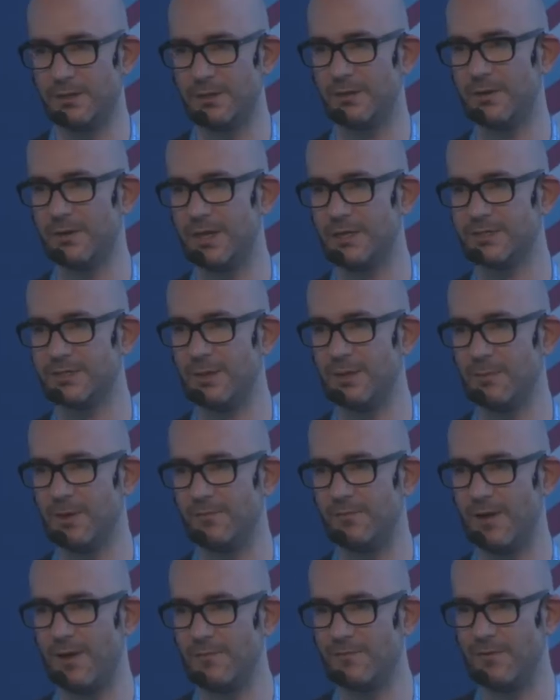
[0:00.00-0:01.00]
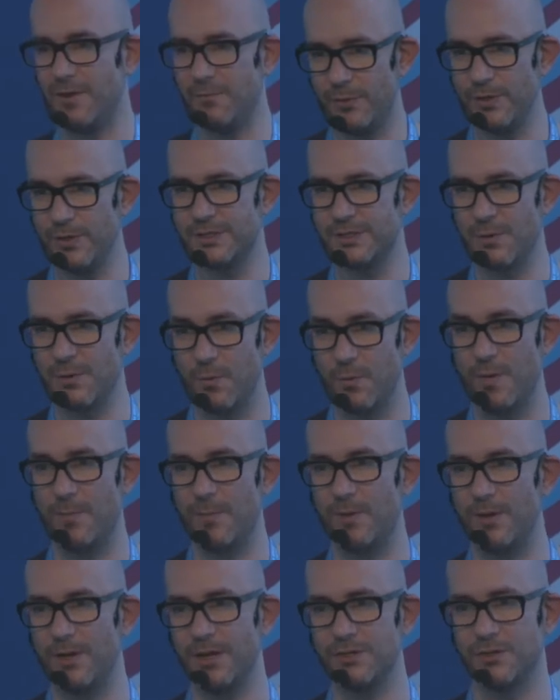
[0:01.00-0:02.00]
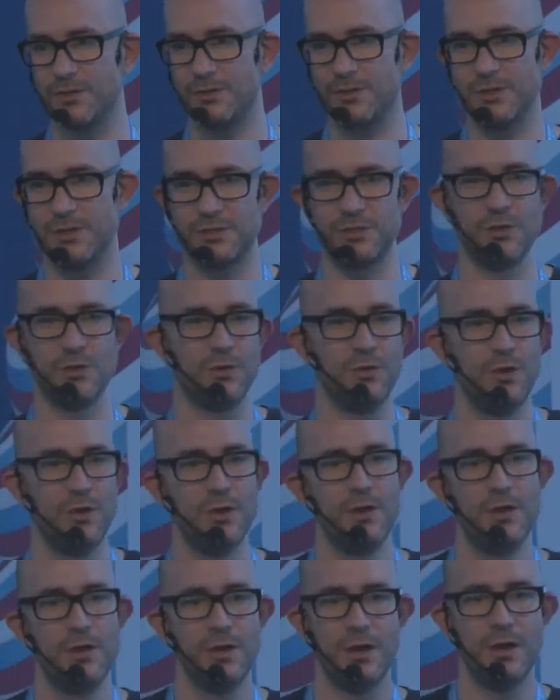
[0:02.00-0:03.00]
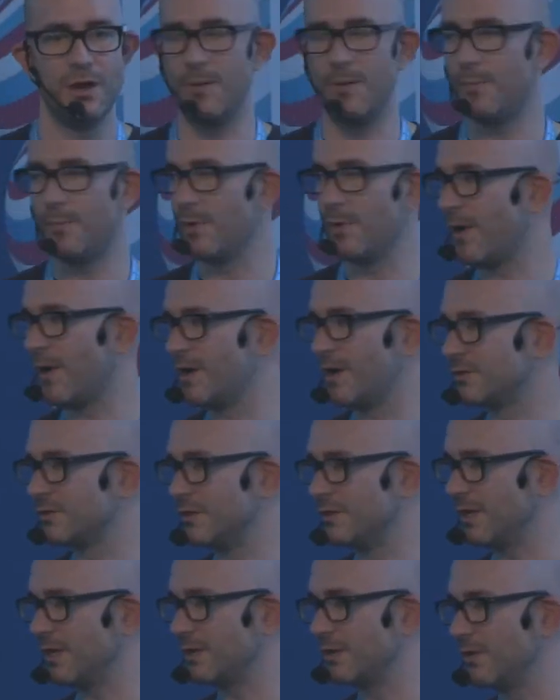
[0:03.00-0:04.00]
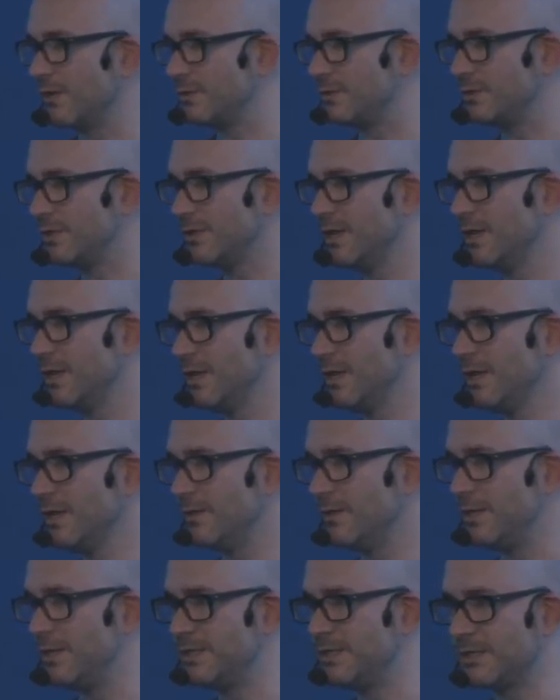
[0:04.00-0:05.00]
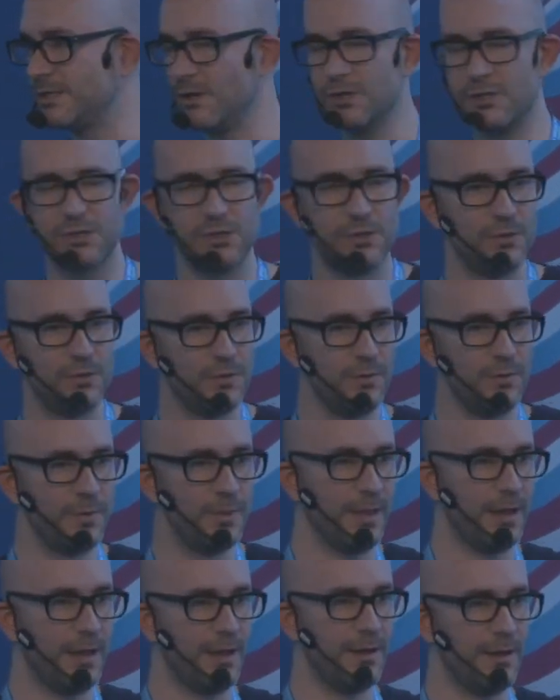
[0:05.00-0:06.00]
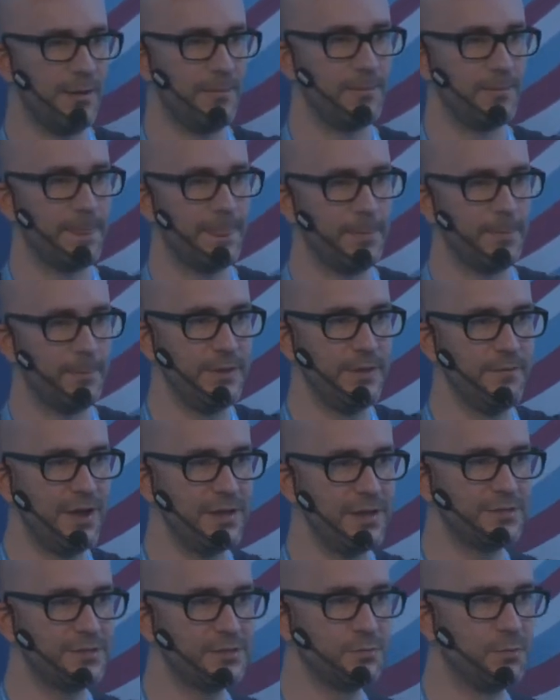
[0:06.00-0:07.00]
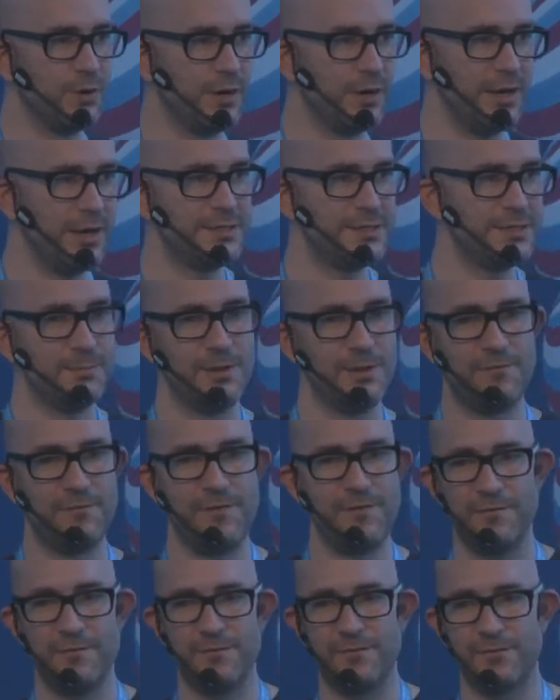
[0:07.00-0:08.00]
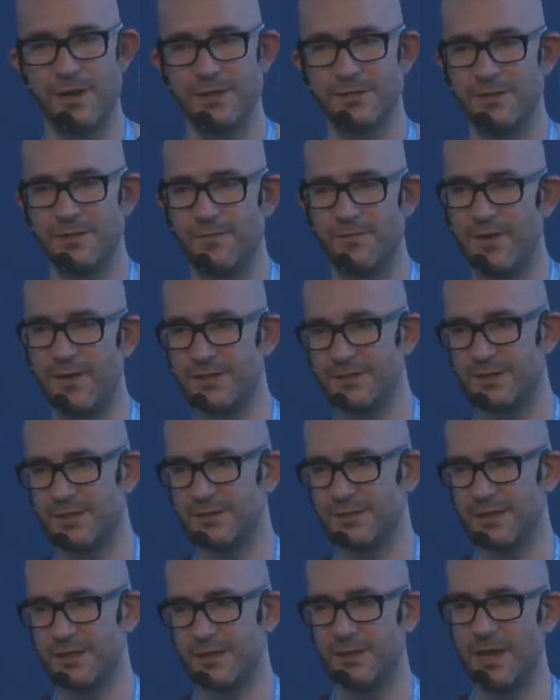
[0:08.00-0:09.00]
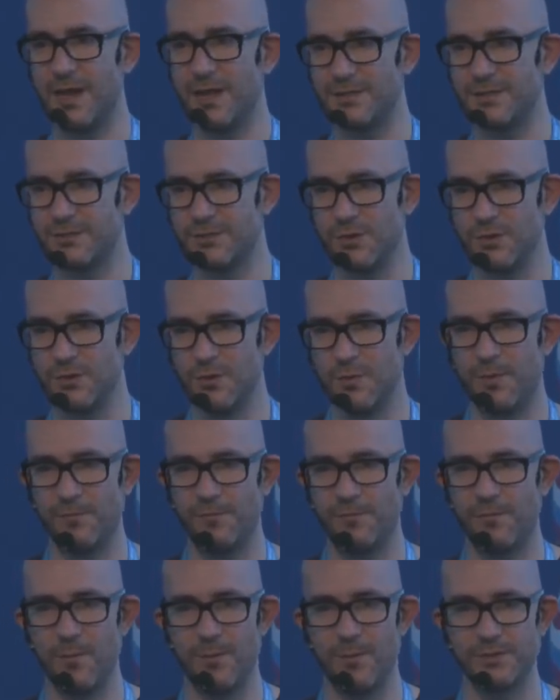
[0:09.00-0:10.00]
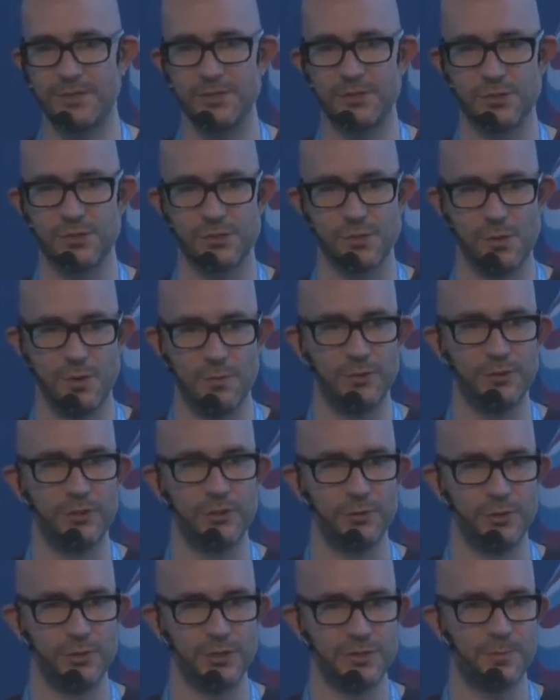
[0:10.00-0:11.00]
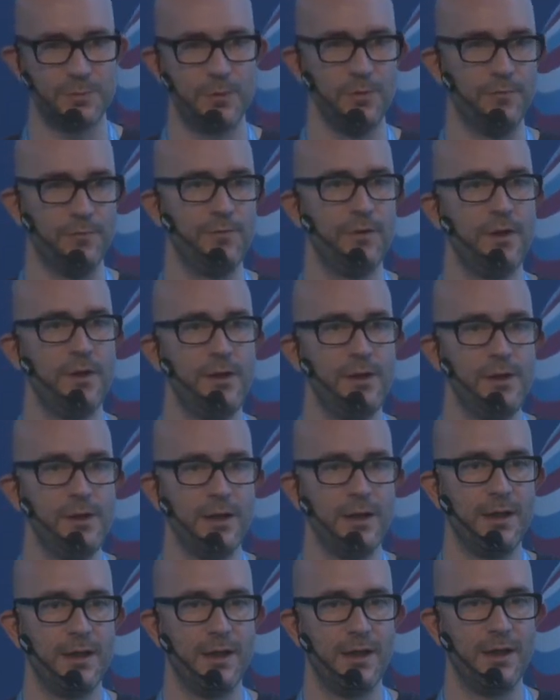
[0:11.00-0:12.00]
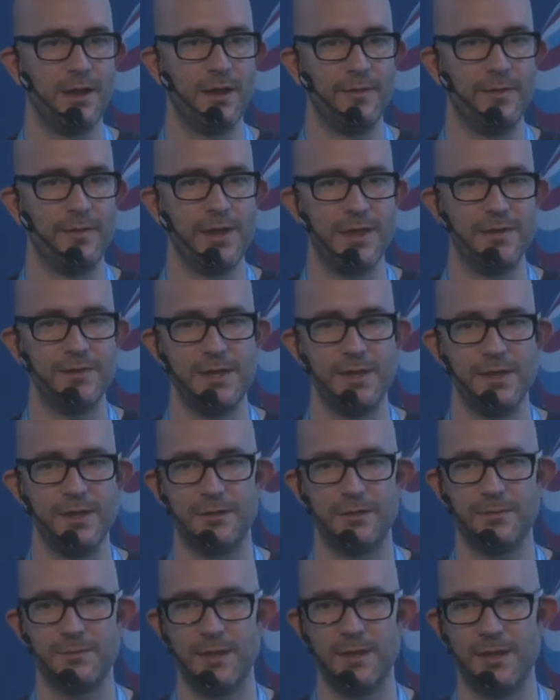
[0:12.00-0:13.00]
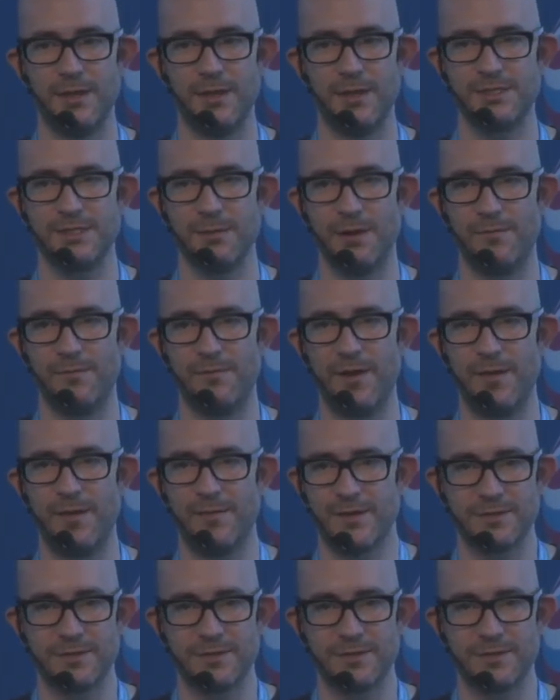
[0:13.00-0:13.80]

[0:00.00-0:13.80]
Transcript: on HTML5. Everything is a web application. There's no uh, proprietary technology. This is also um, devices where HTML5 runs the fastest and that has no performance issues. So we wanted to disprove uh, the idea that uh, HTML5 has